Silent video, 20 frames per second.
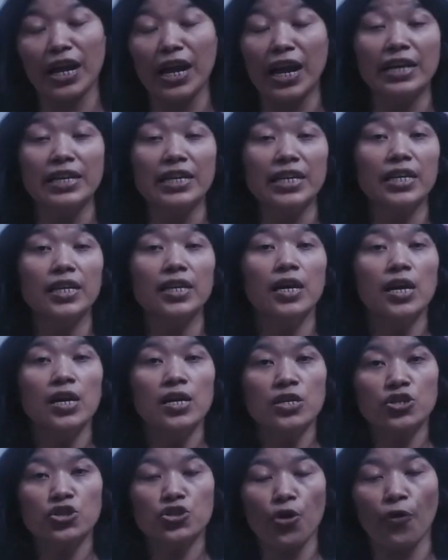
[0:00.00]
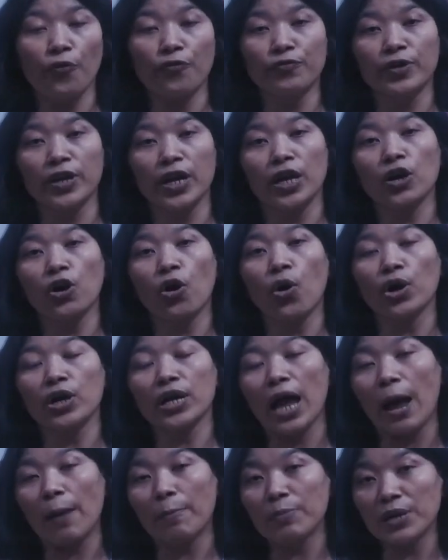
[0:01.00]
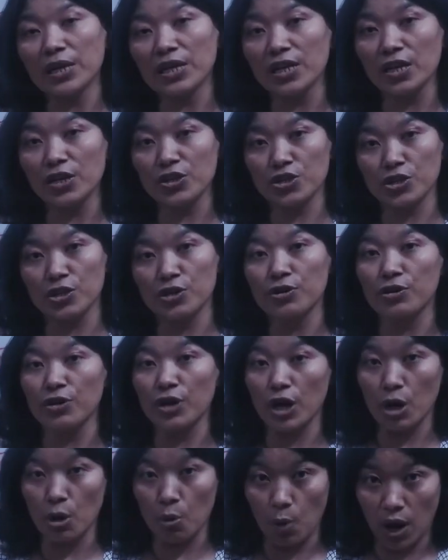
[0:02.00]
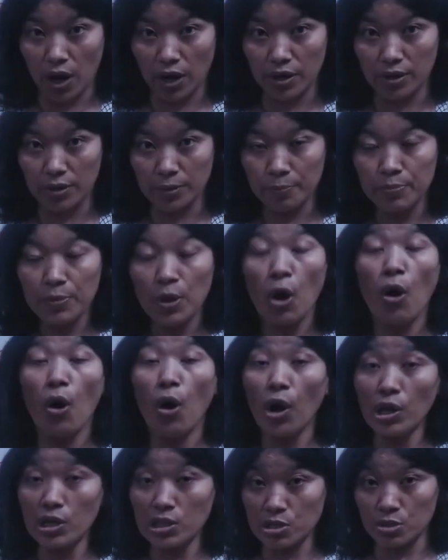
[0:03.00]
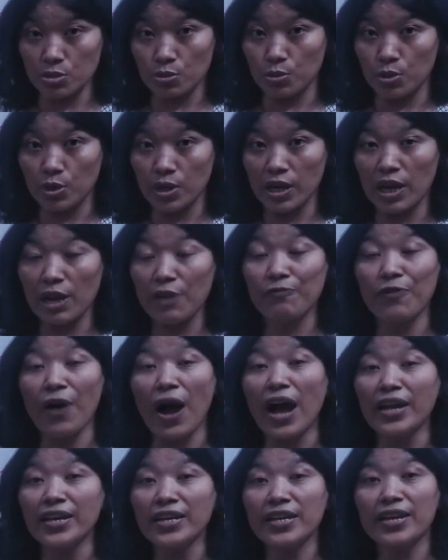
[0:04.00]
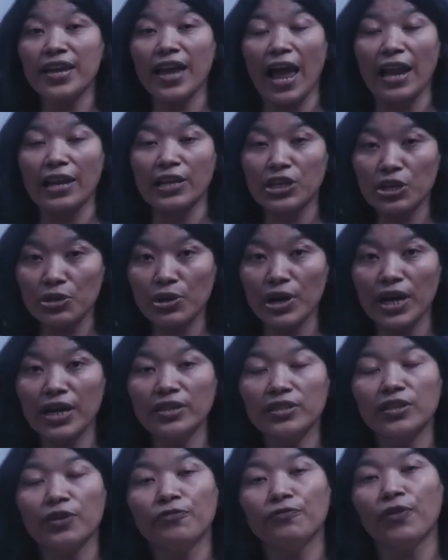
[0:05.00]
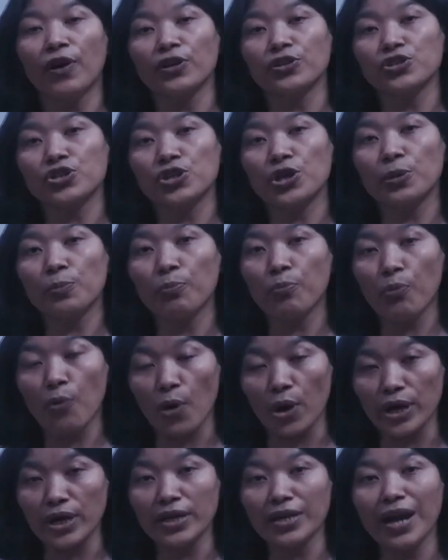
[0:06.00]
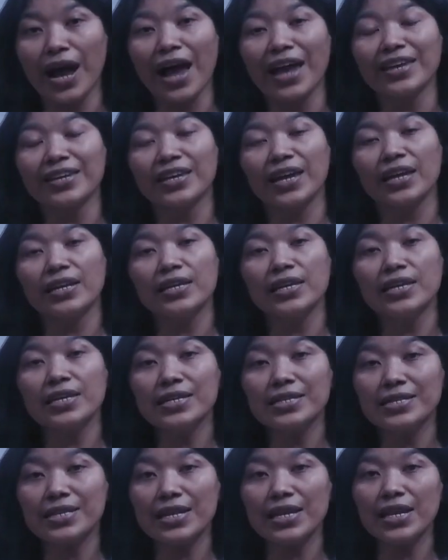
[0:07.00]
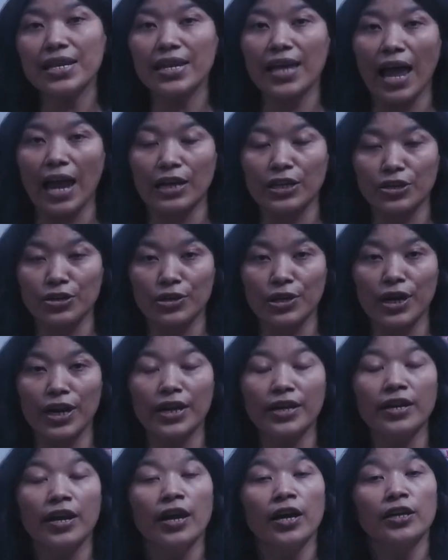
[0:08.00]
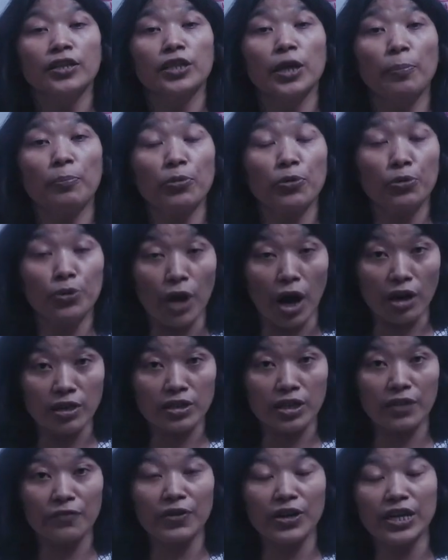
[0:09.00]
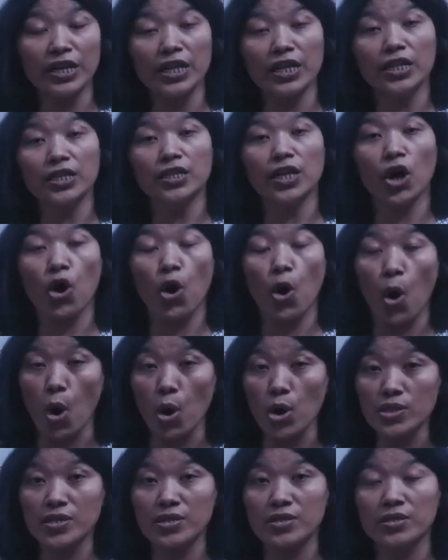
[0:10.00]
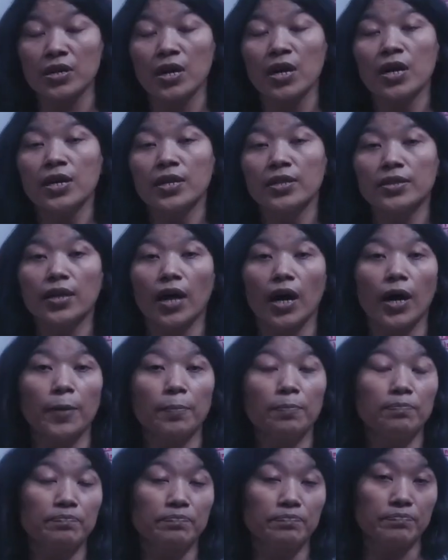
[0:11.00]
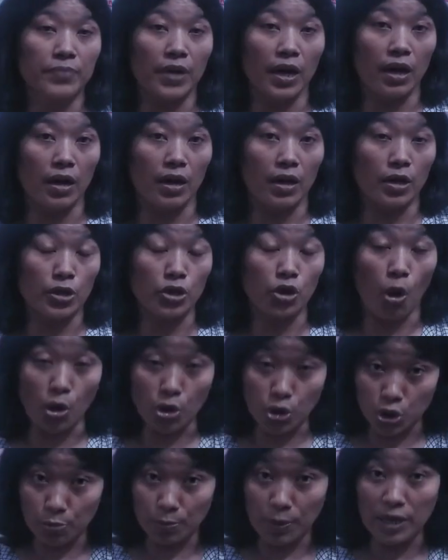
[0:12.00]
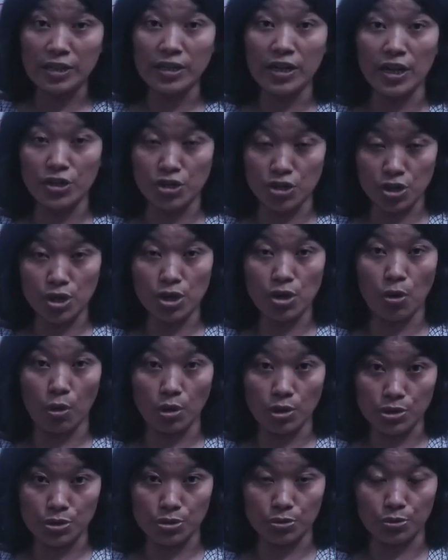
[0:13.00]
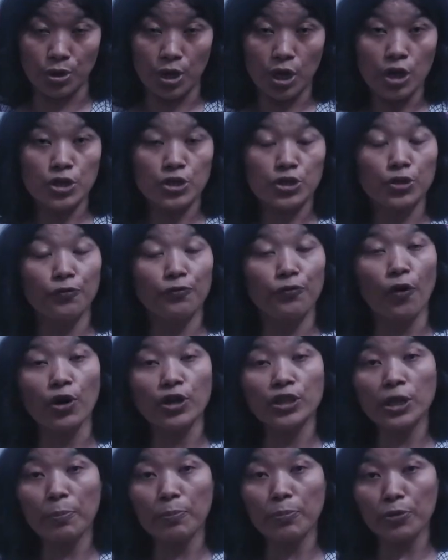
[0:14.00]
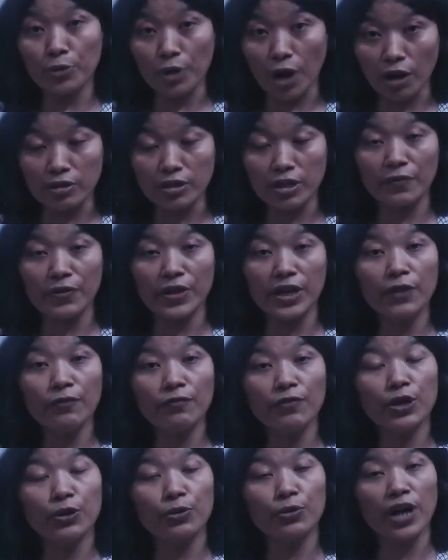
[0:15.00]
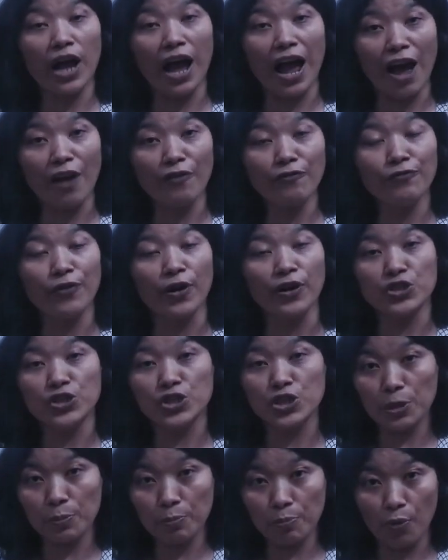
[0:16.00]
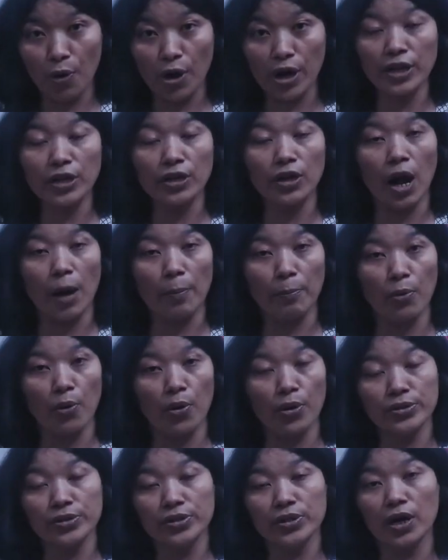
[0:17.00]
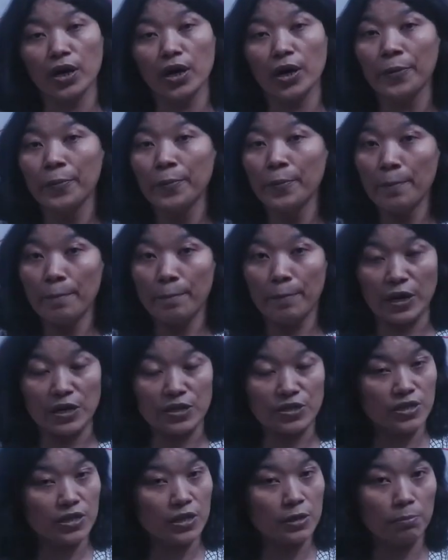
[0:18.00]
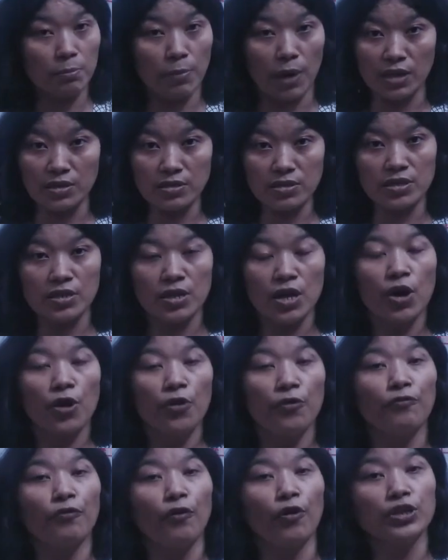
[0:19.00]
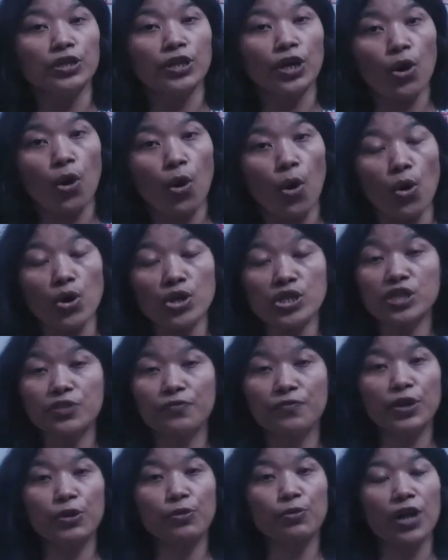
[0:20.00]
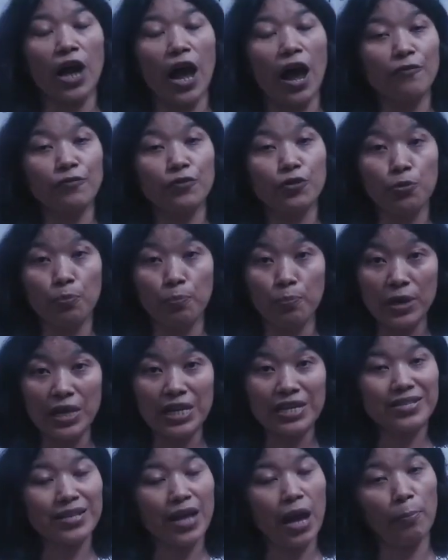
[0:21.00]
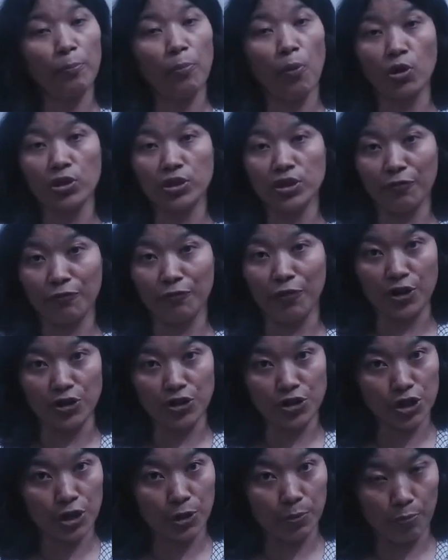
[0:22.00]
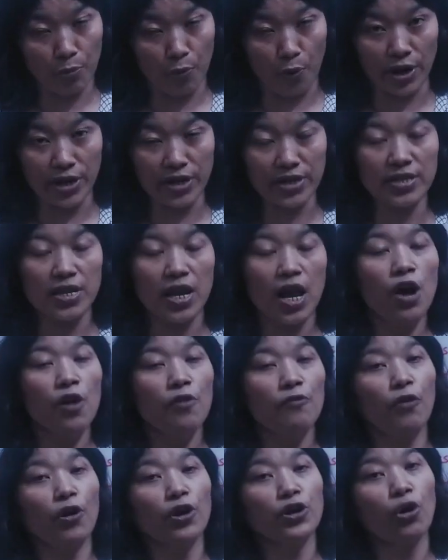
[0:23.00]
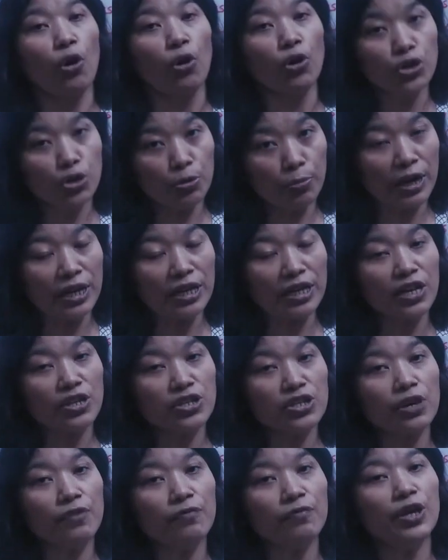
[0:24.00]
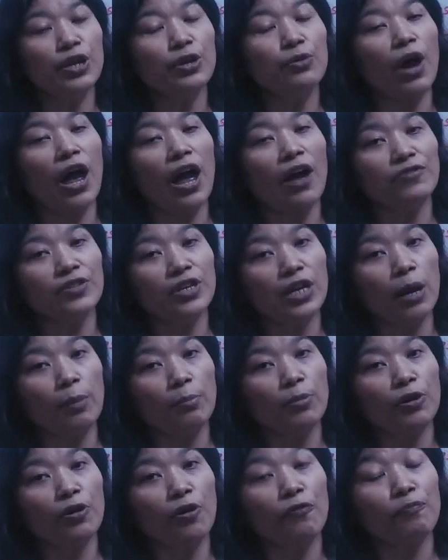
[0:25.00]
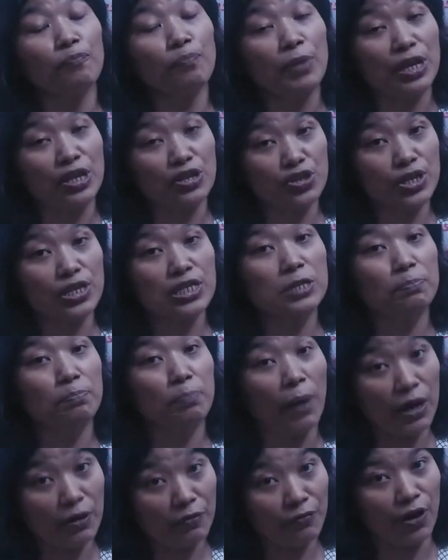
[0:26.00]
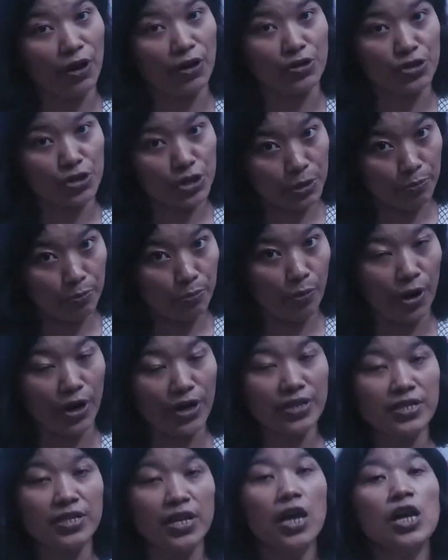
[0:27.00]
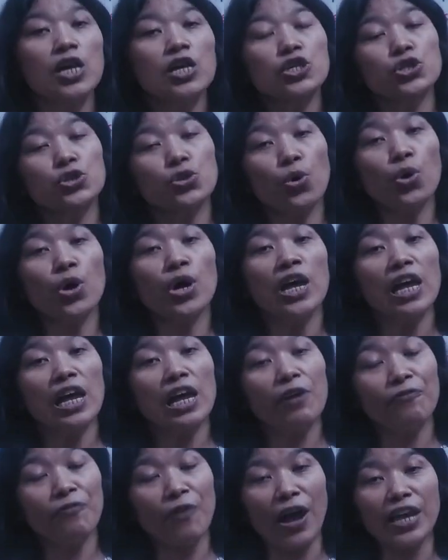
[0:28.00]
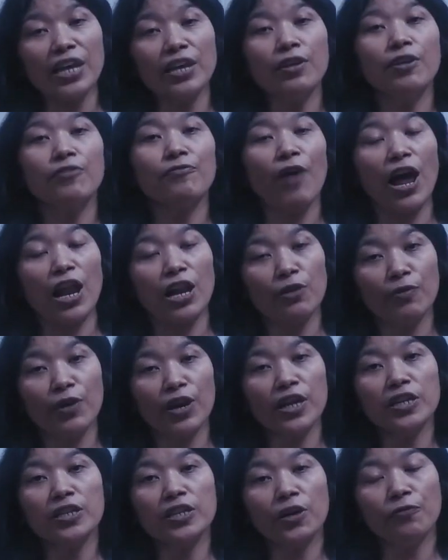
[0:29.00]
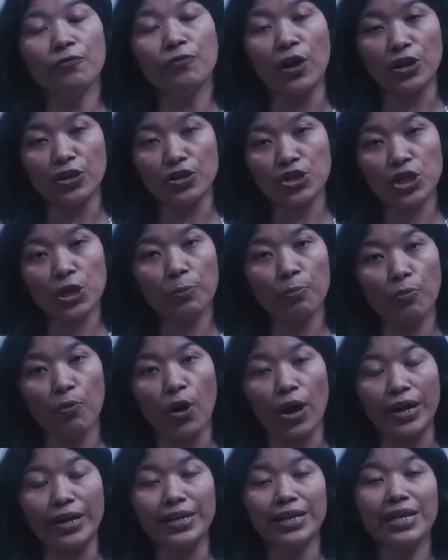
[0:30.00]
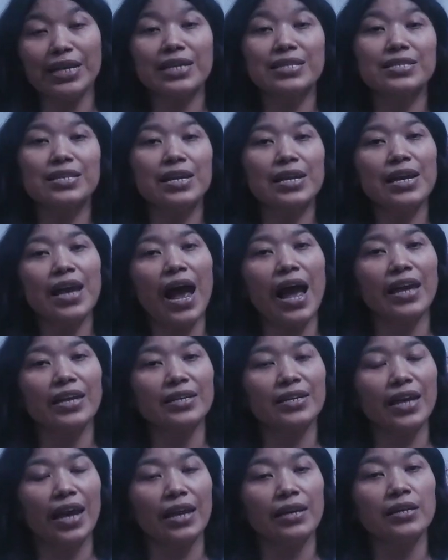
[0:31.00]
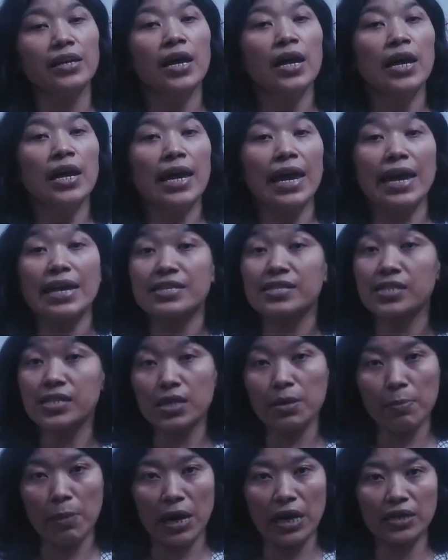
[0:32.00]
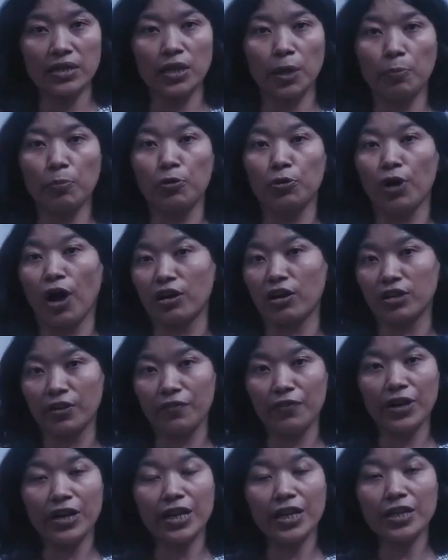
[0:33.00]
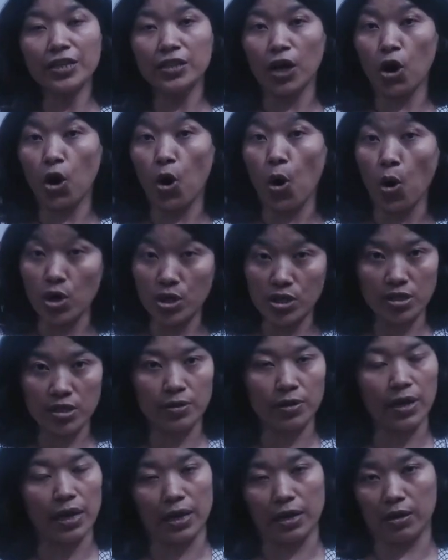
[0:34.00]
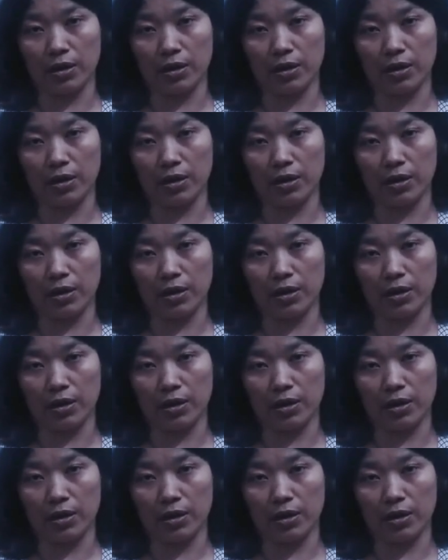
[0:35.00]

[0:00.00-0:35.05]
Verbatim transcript: any software or application required. Also, if I calculate the function point, I can easily calculate the productivity, the cost, the documentation also. So for the productivity, we could have function point upon the person months. For the cost, we could have rupees upon the function points. For documentation, we do have the number of pages per function points. So if I evaluate the function point, easily I can estimate the productivity, the cost,